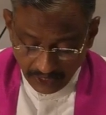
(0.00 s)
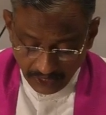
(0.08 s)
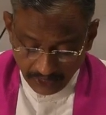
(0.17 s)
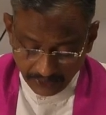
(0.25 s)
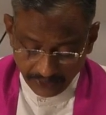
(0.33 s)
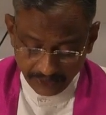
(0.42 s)

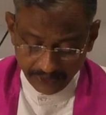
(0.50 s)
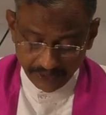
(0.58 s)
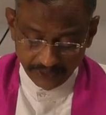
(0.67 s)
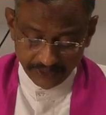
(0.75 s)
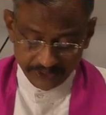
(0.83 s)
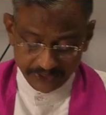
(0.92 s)
Again
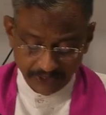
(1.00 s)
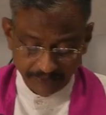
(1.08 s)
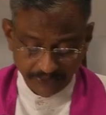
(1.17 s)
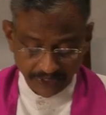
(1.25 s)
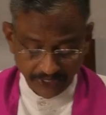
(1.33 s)
in chapter